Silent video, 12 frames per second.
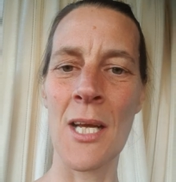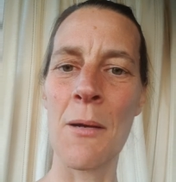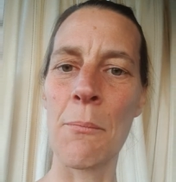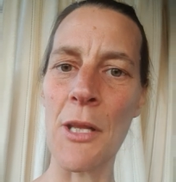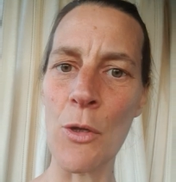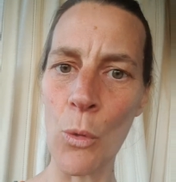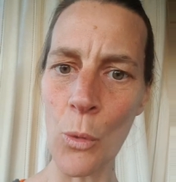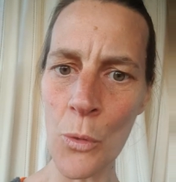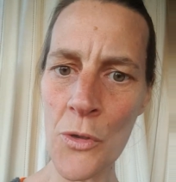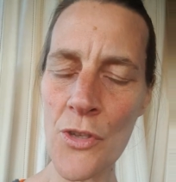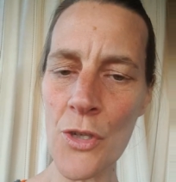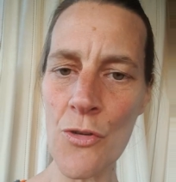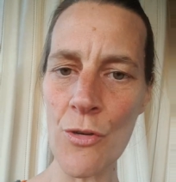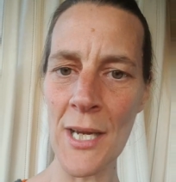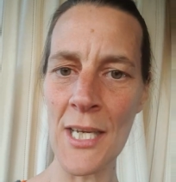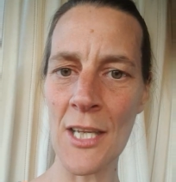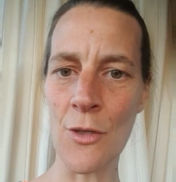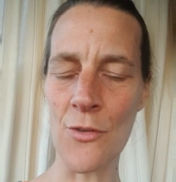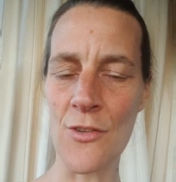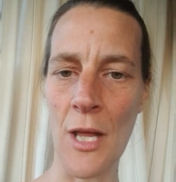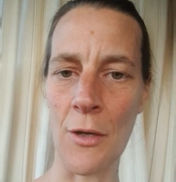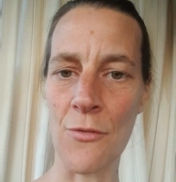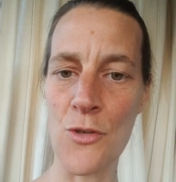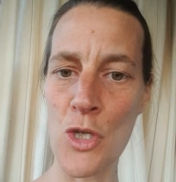but you're also training
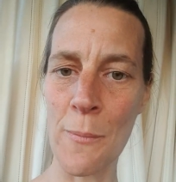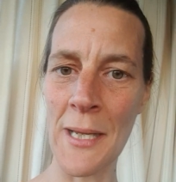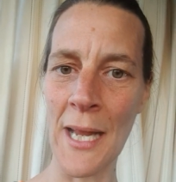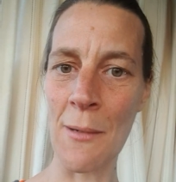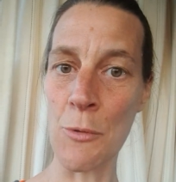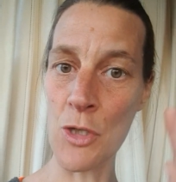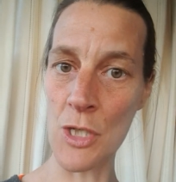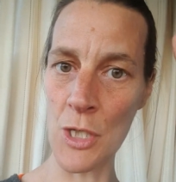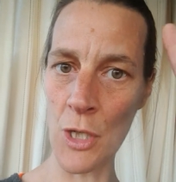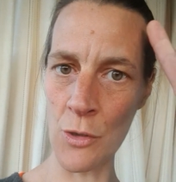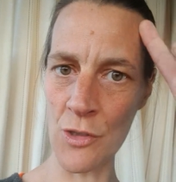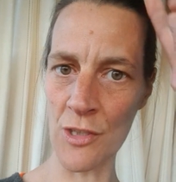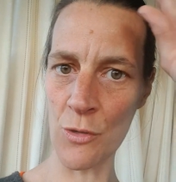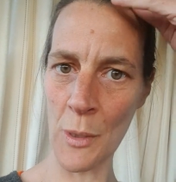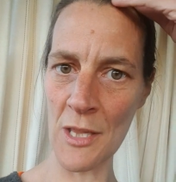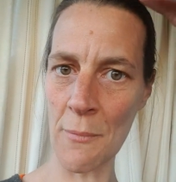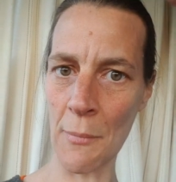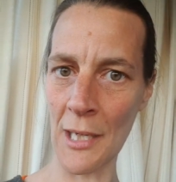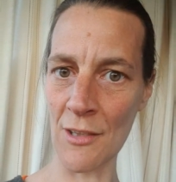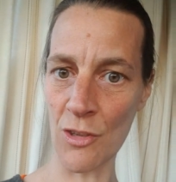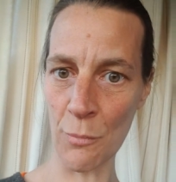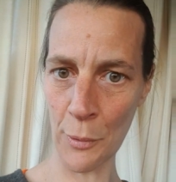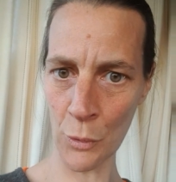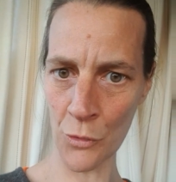yourself to be able to notice when the mind has
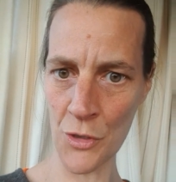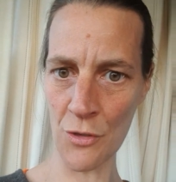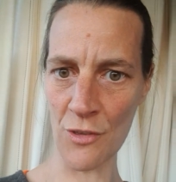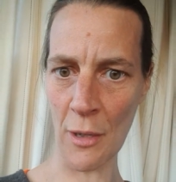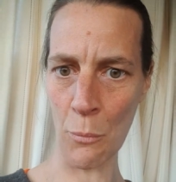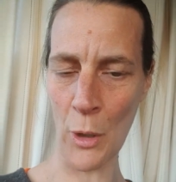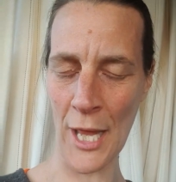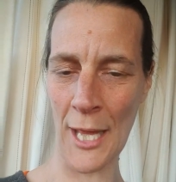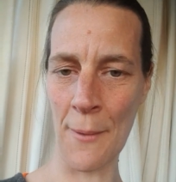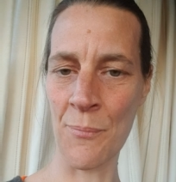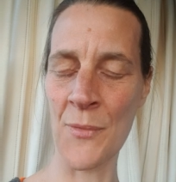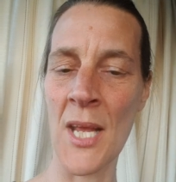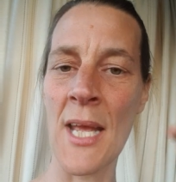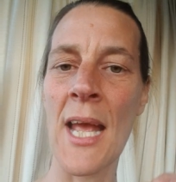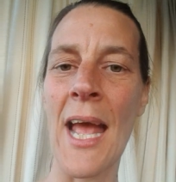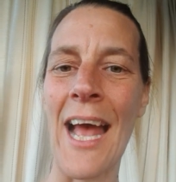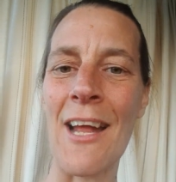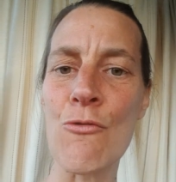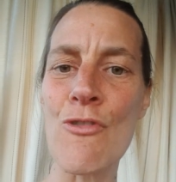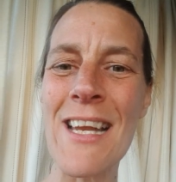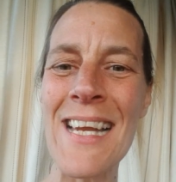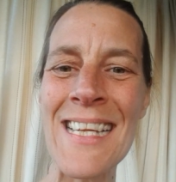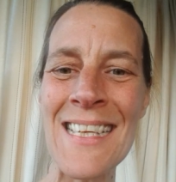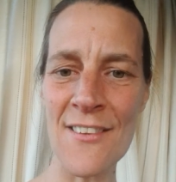pulled you somewhere and
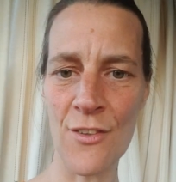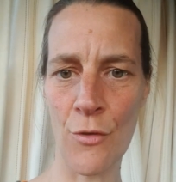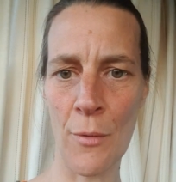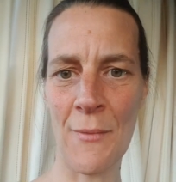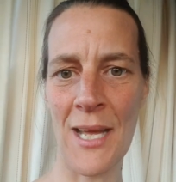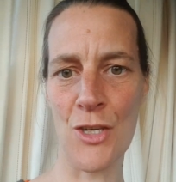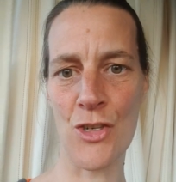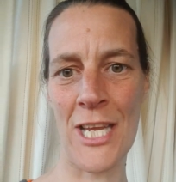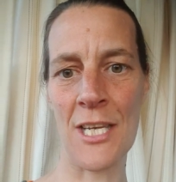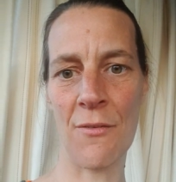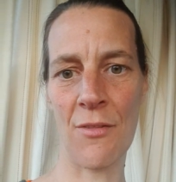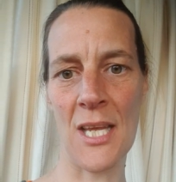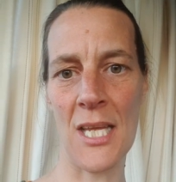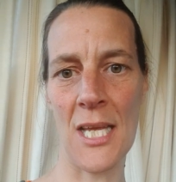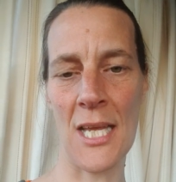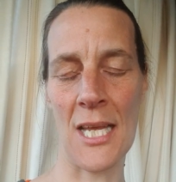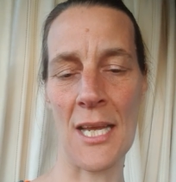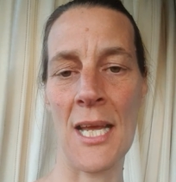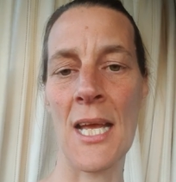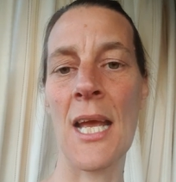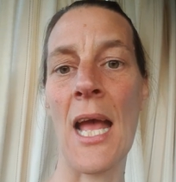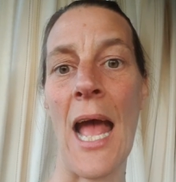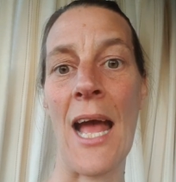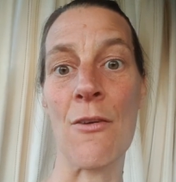release from that train of thinking
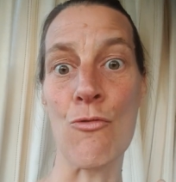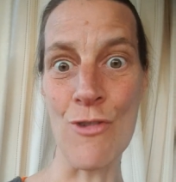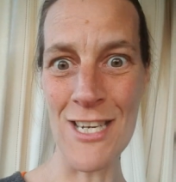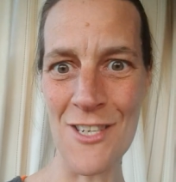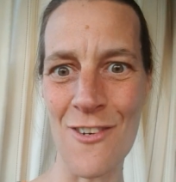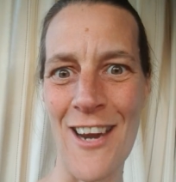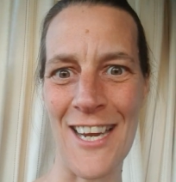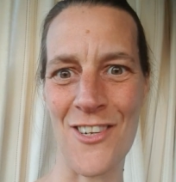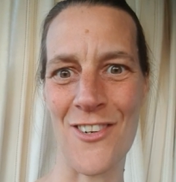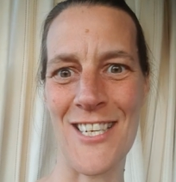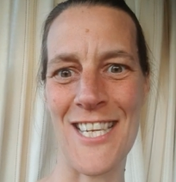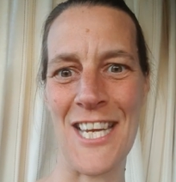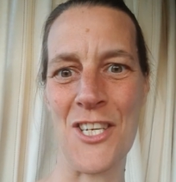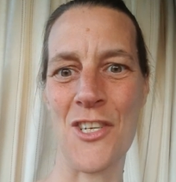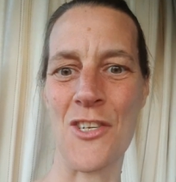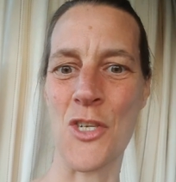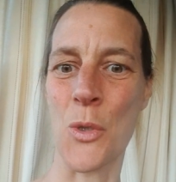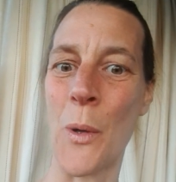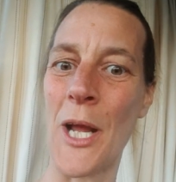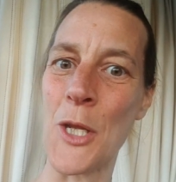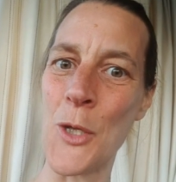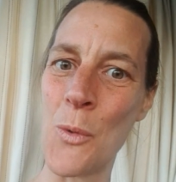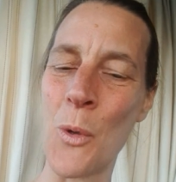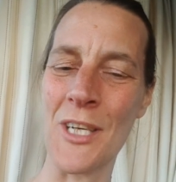and redirect your attention to where
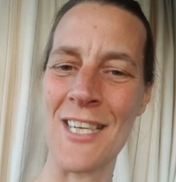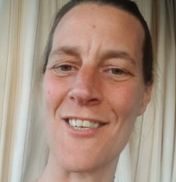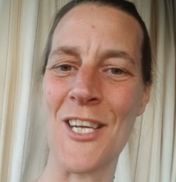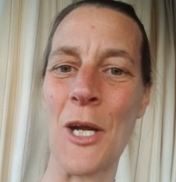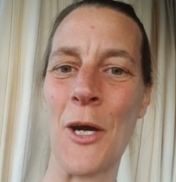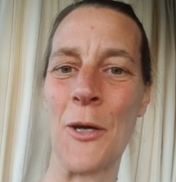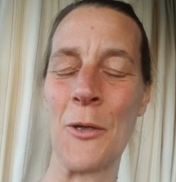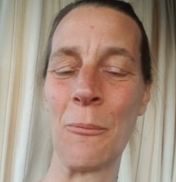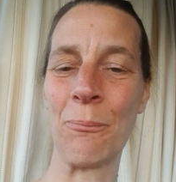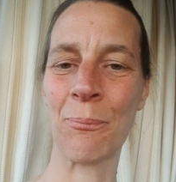you want it to go.